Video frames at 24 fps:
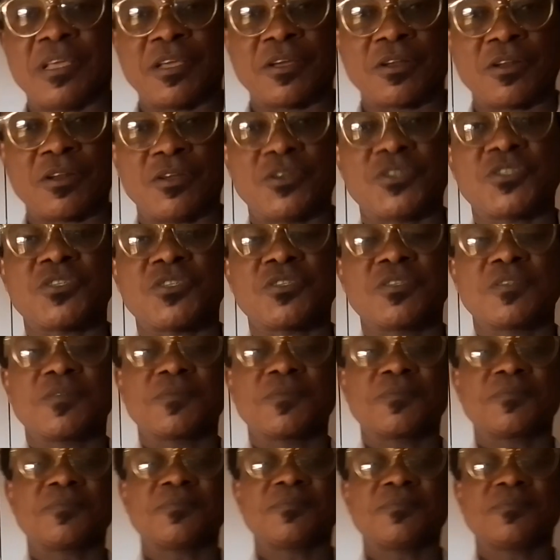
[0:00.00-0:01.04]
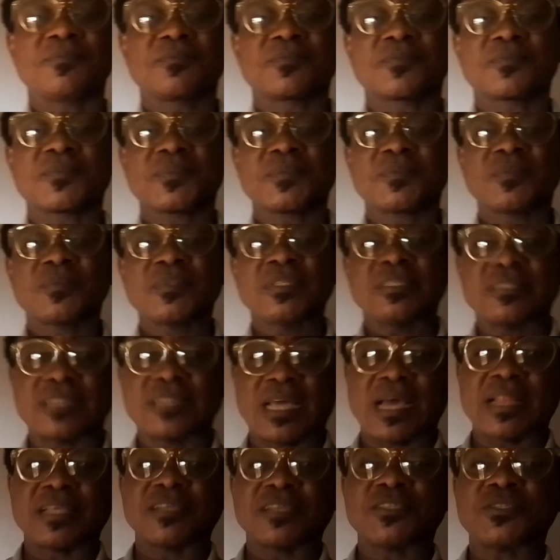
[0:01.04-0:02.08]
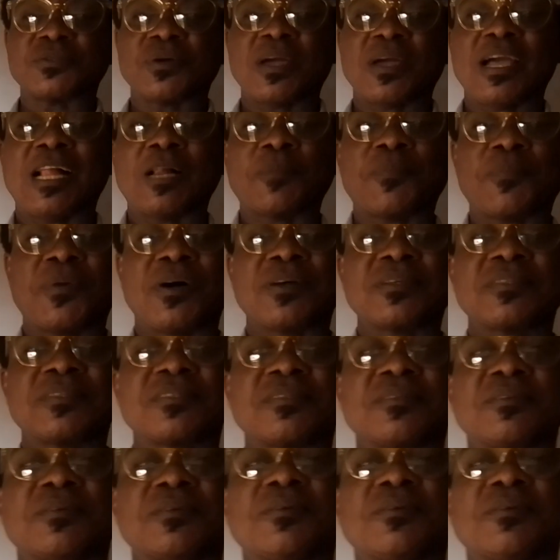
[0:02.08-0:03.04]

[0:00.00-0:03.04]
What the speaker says: English. That is to help us